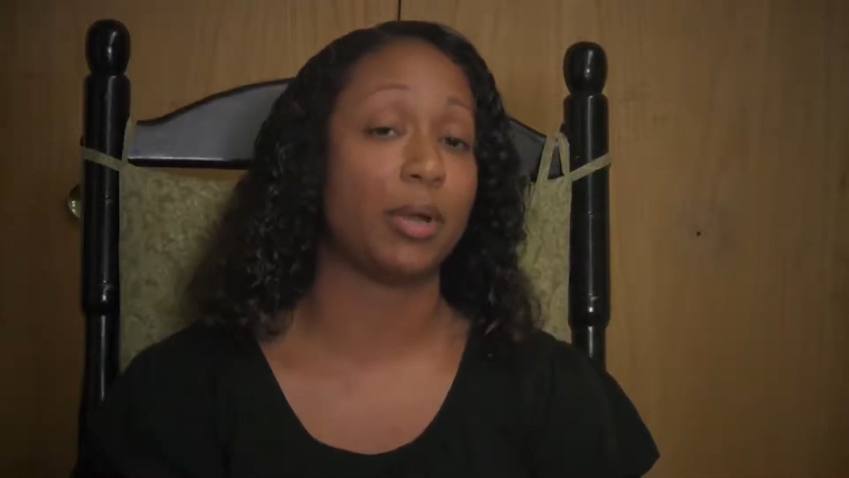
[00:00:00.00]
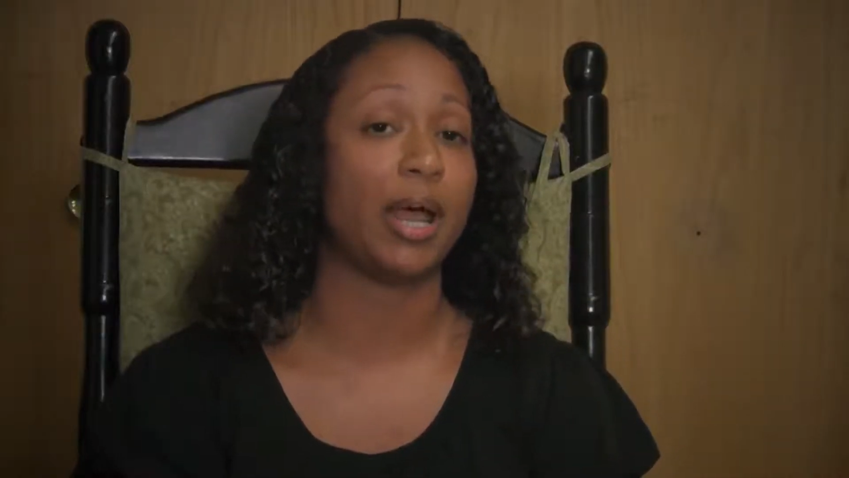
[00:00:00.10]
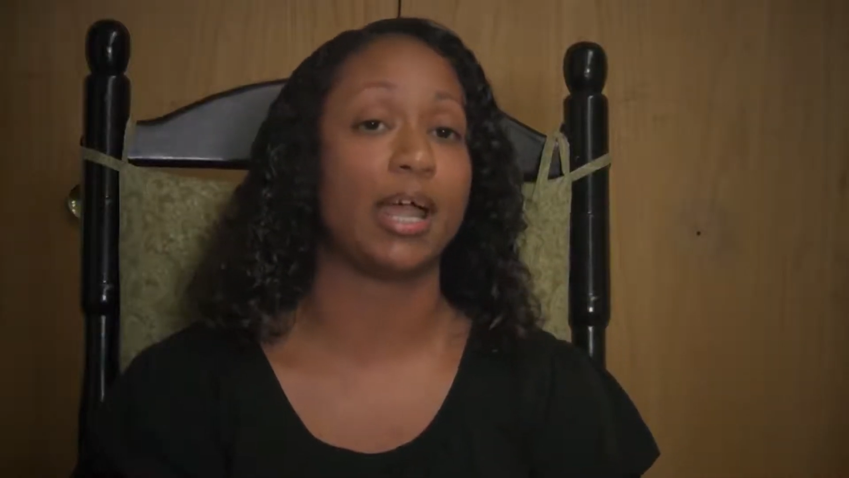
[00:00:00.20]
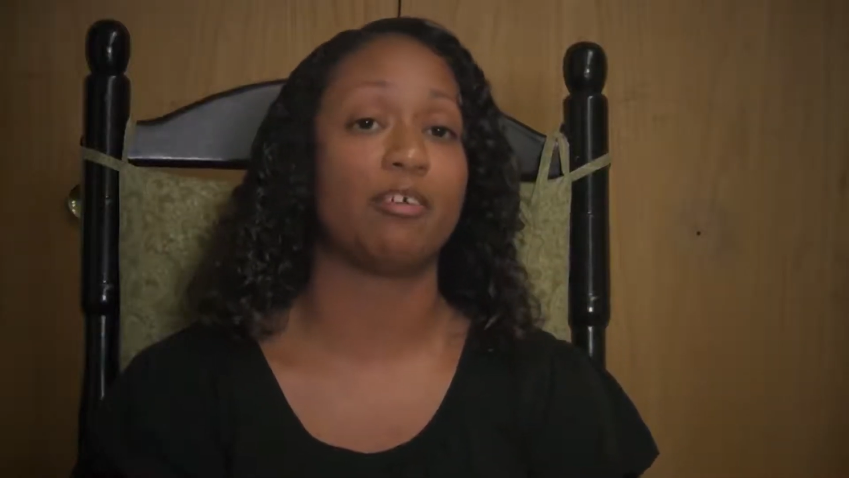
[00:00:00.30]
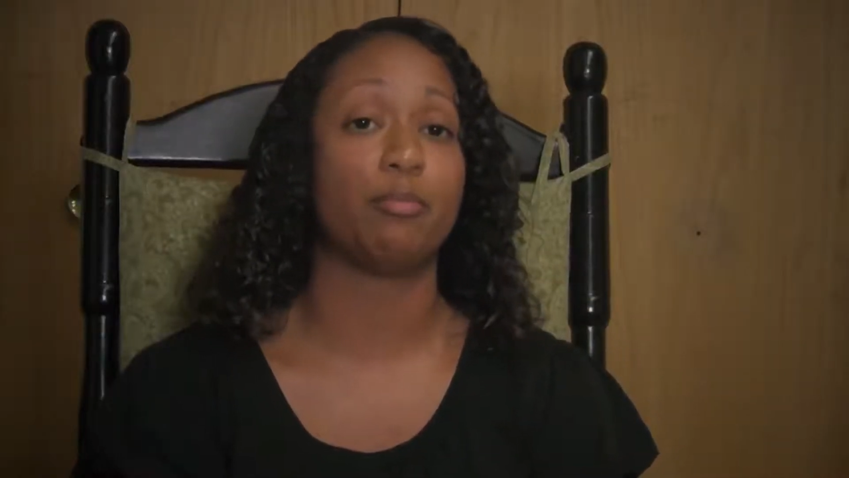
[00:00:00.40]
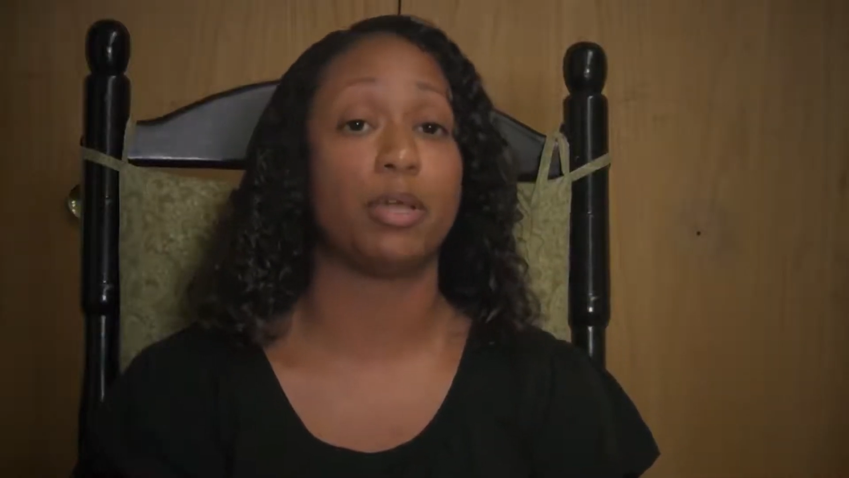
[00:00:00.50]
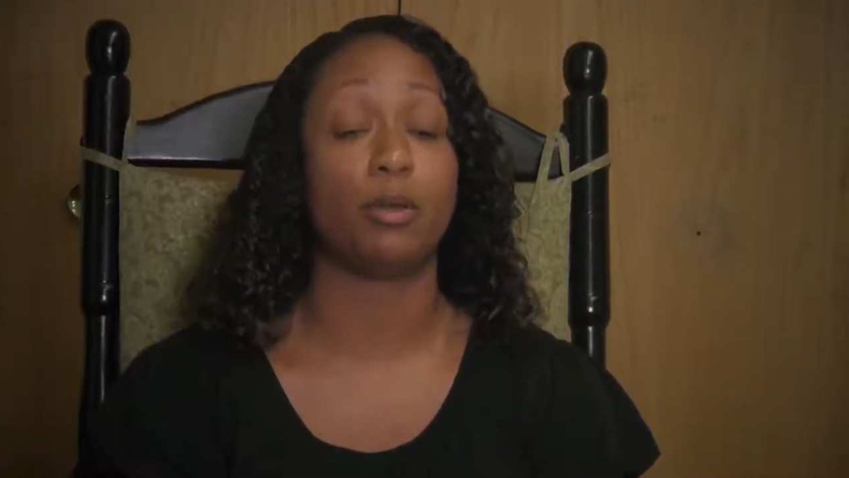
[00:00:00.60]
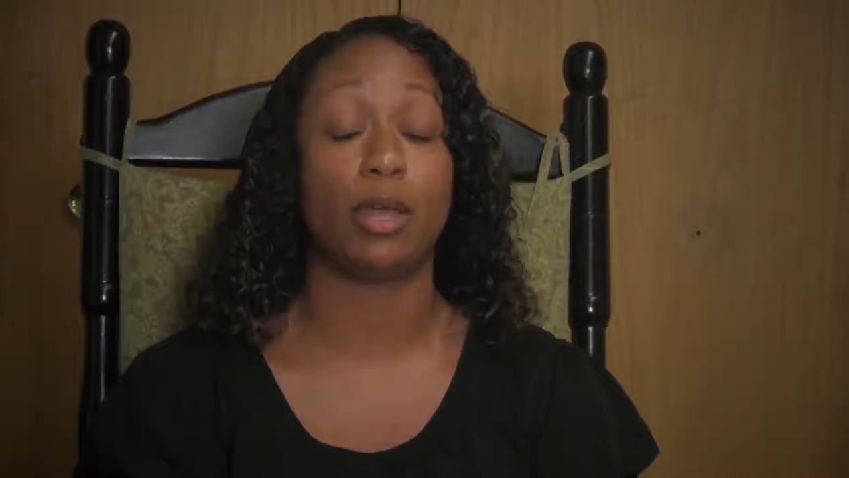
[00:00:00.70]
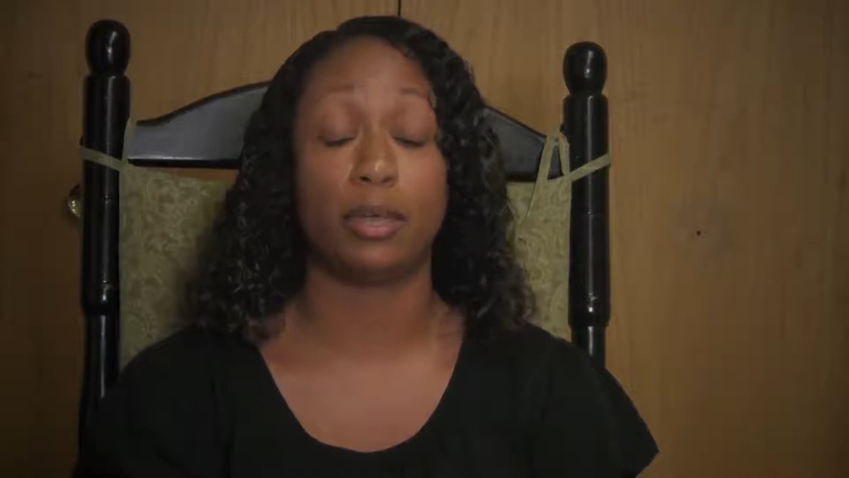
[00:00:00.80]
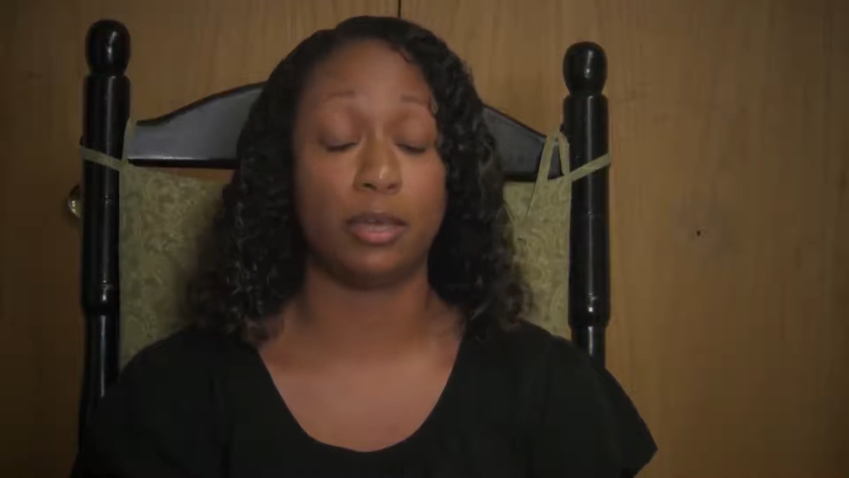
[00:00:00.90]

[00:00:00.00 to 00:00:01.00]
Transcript: but I have been